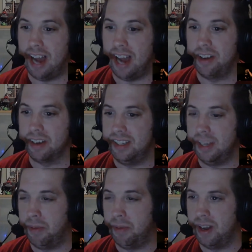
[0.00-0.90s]
took a
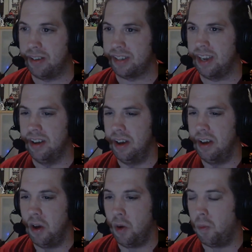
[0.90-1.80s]
sip of it, and I was like,
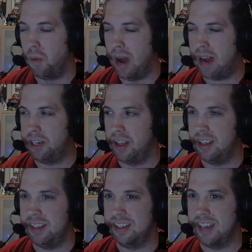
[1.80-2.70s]
wow, John,
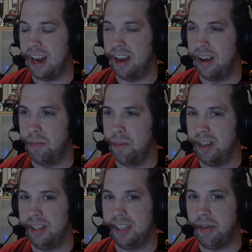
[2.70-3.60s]
this has got a pretty
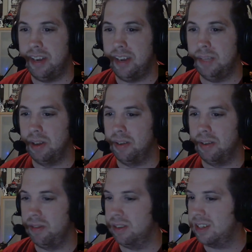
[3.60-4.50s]
sour taste, but
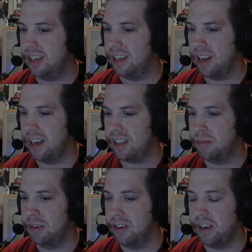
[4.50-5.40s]
it's got
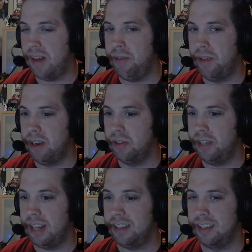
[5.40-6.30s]
some good coffee flavor. And he
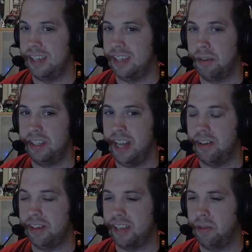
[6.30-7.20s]
goes, yeah, it's a sour
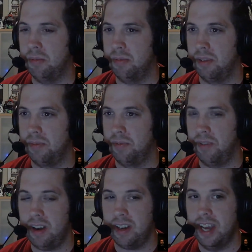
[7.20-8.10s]
stout. And I was like, the
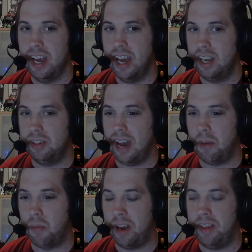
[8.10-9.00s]
fuck? He goes,
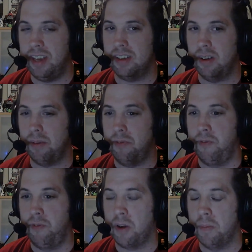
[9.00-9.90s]
yeah, why do you think it's called
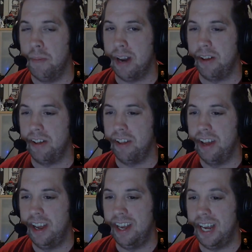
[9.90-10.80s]
funk metal?
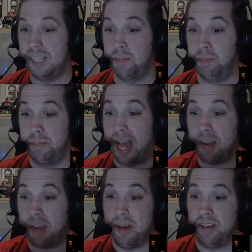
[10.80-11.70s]
It's
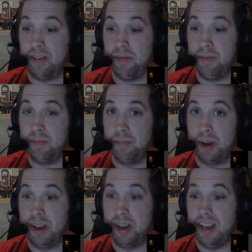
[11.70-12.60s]
black metal,
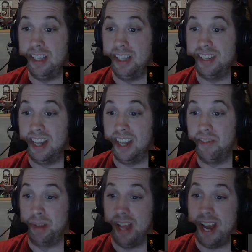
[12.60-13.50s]
but instead of
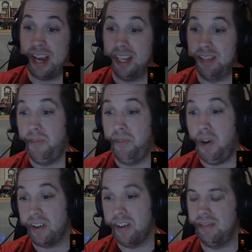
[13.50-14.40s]
black, it's funk.